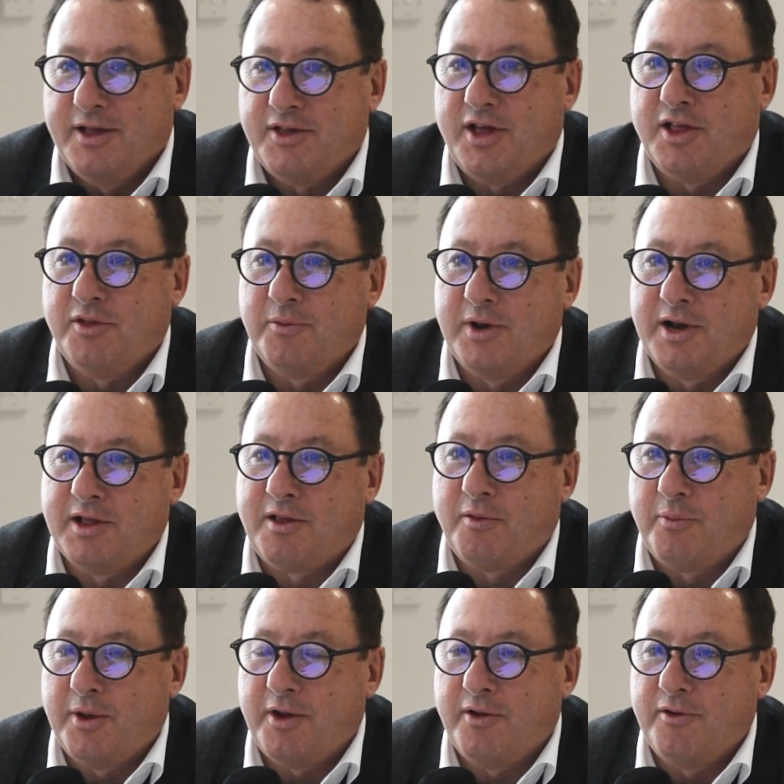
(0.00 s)
tell them a little
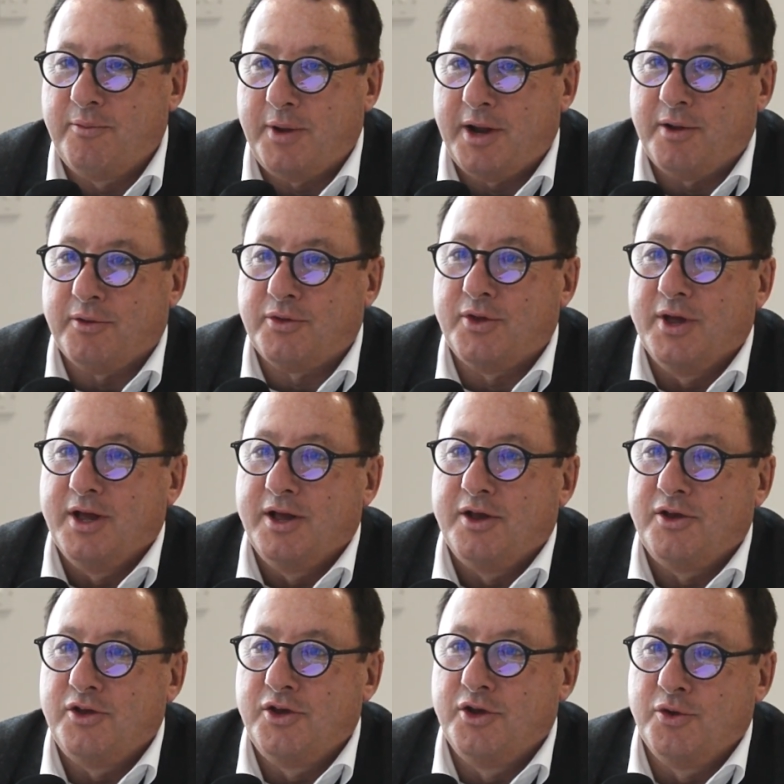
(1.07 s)
bit about
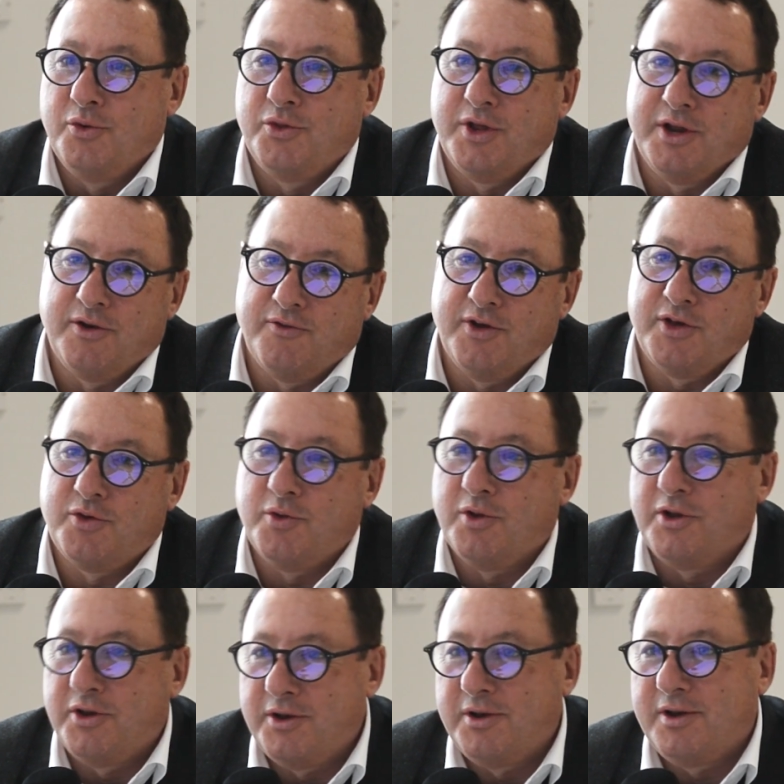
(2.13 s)
you, the individual,
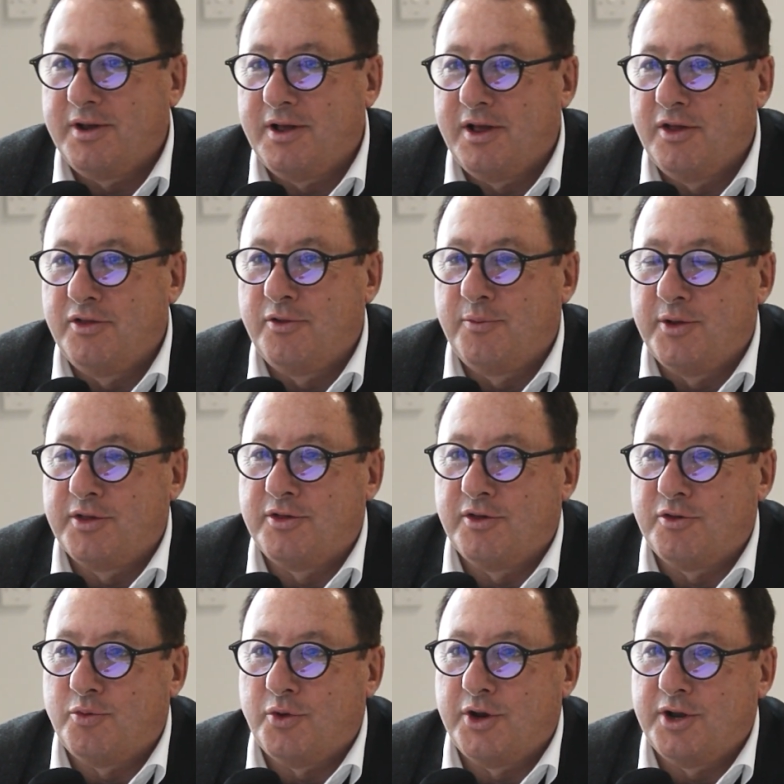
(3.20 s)
and the business,
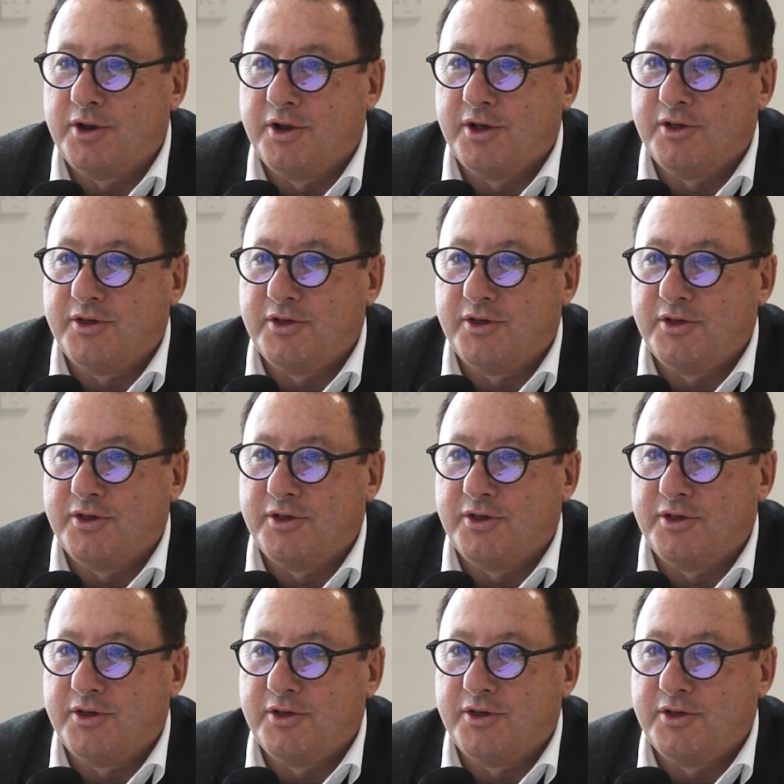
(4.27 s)
what it does.